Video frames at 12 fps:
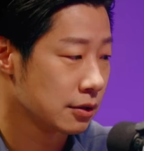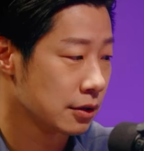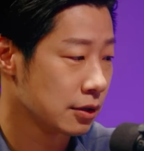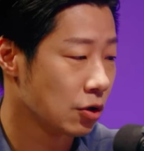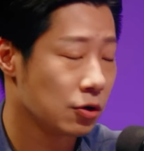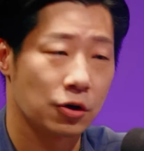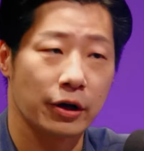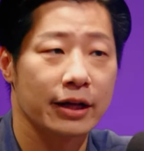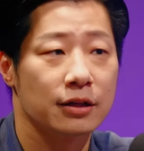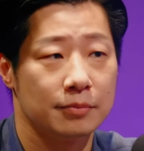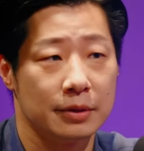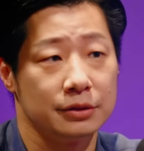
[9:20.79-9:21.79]
the local
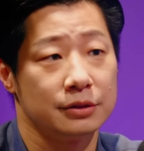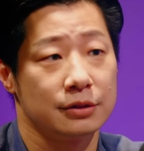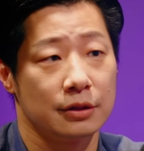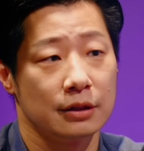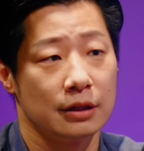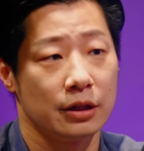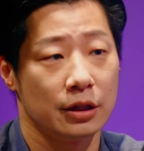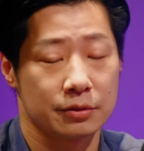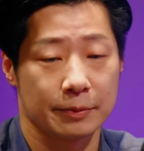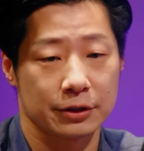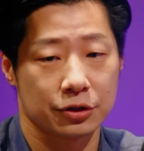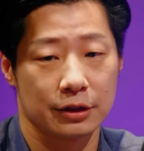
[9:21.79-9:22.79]
elements, the mm-hmm.
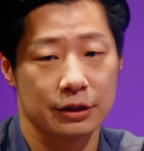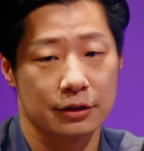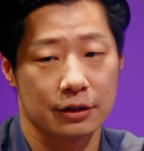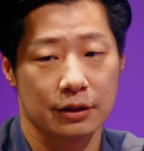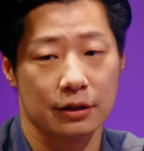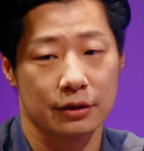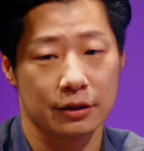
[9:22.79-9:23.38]
especially the